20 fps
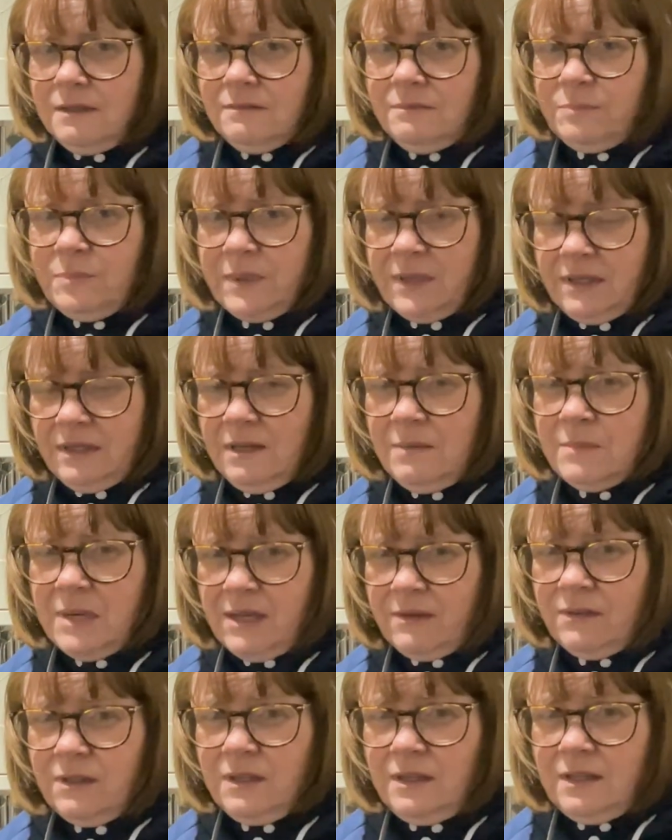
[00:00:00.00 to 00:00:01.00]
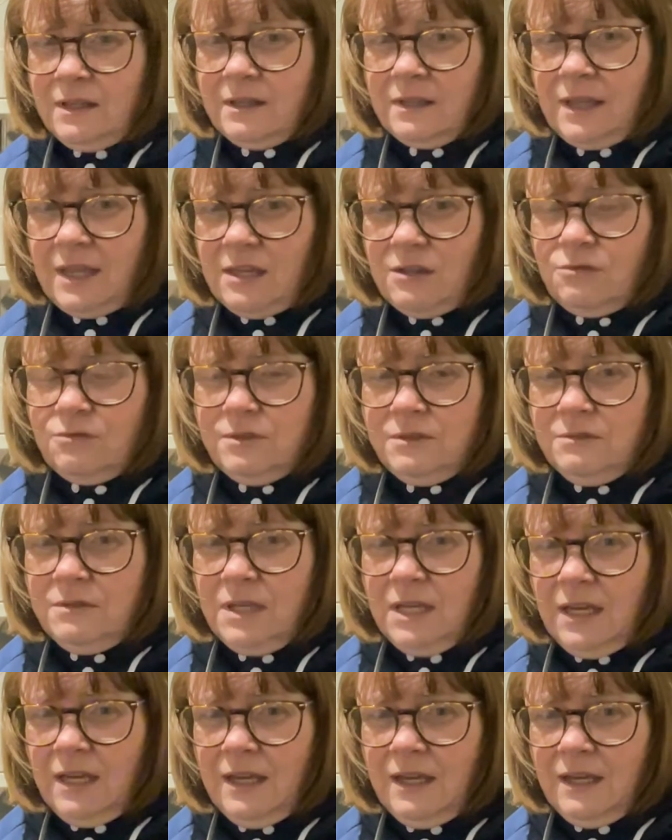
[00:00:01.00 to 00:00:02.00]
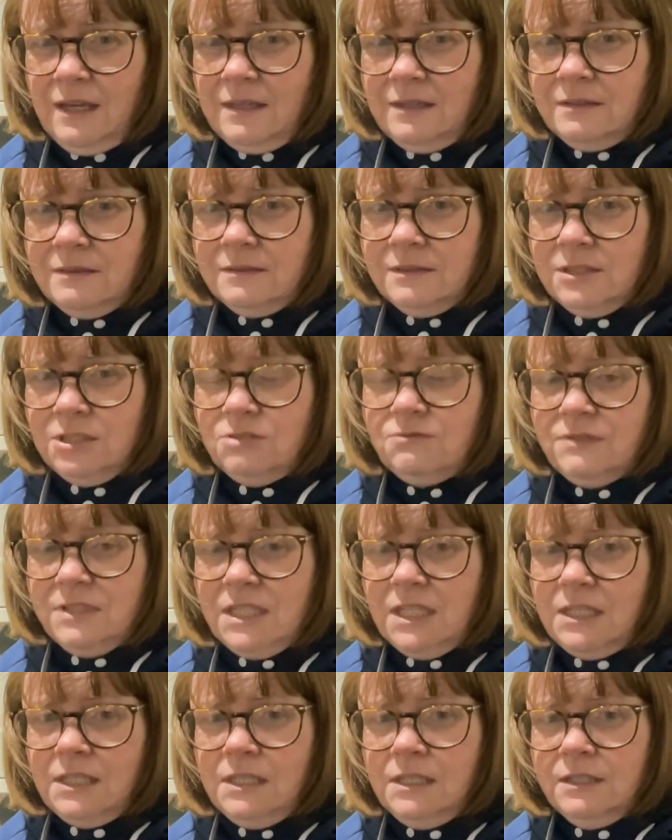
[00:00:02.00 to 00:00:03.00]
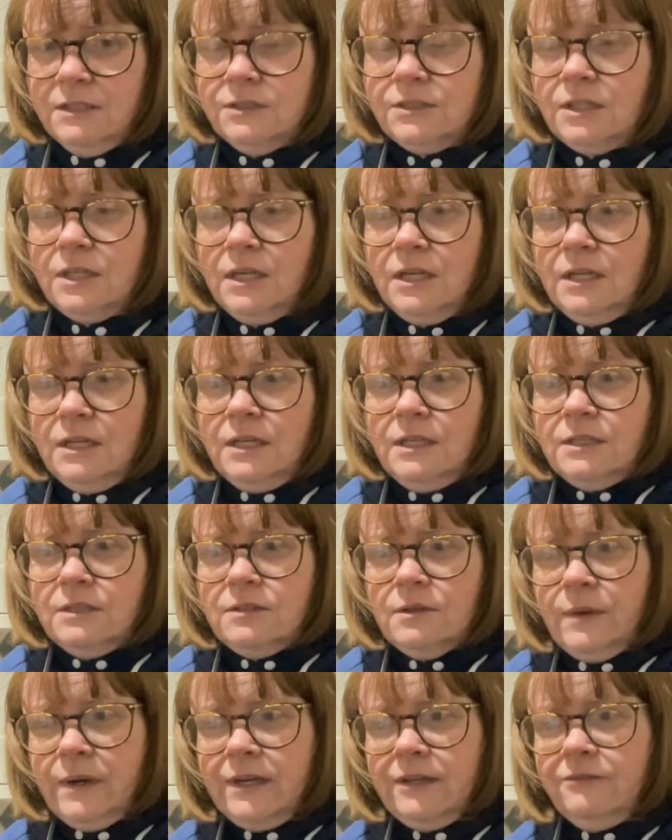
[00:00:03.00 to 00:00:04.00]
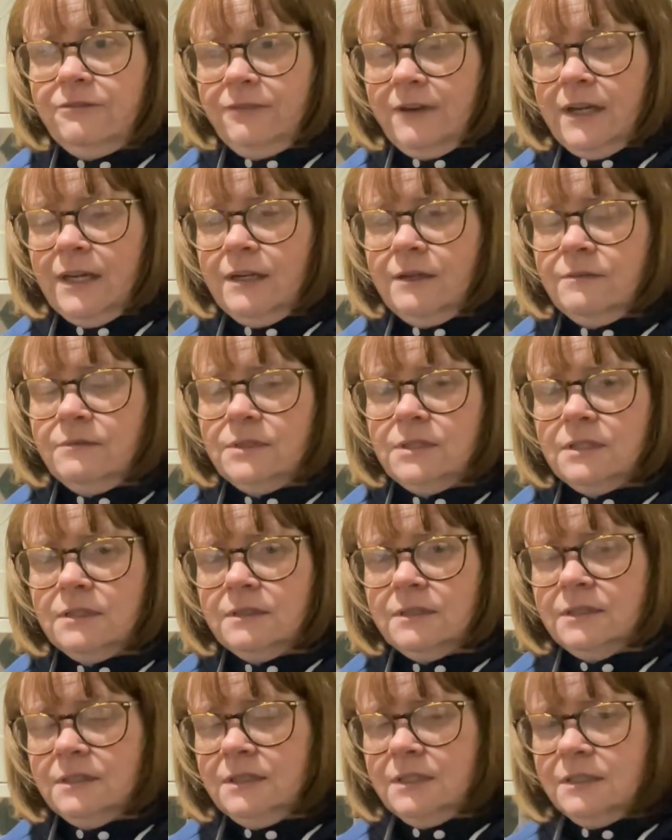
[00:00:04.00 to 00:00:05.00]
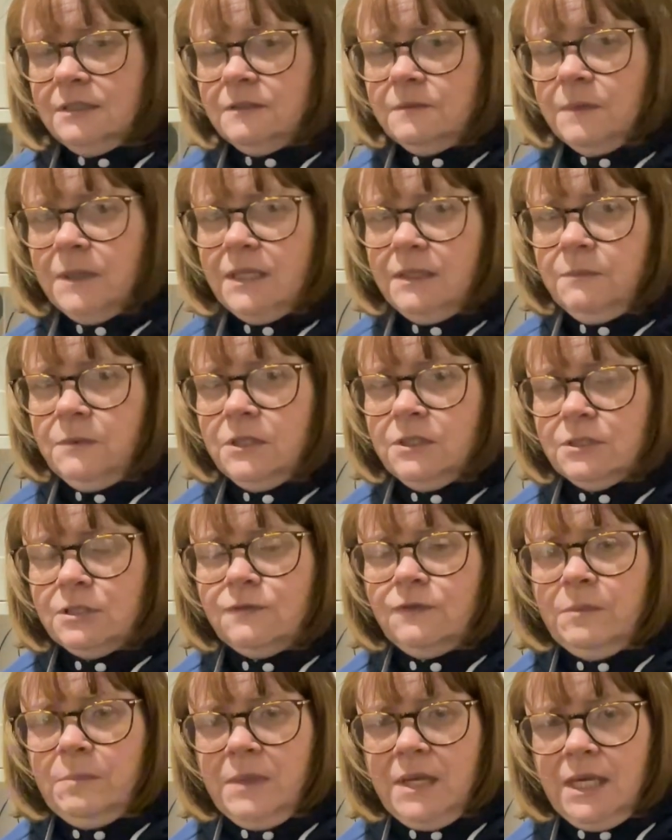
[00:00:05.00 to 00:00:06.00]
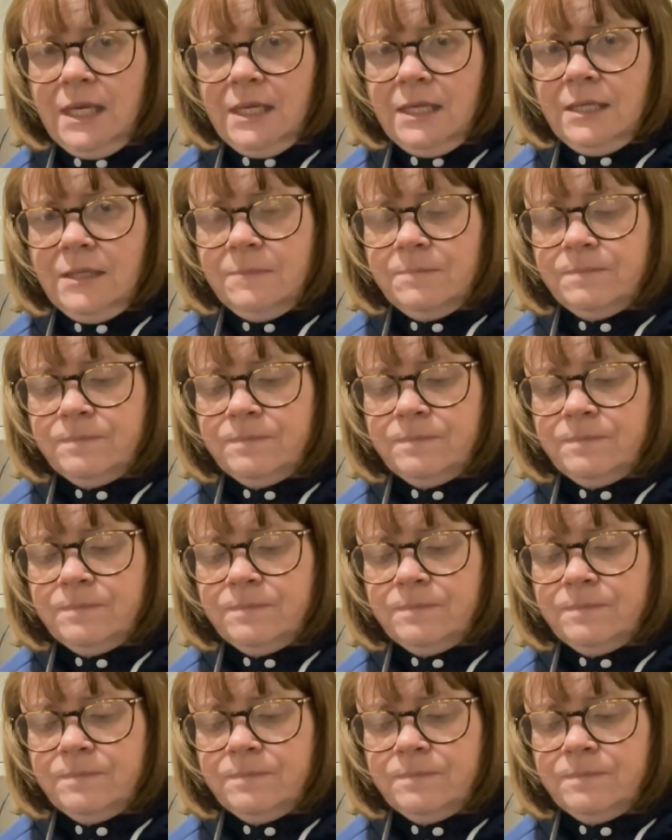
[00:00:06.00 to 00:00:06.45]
But the amount that they'll get through there is ridiculous. So I found that this way works for me.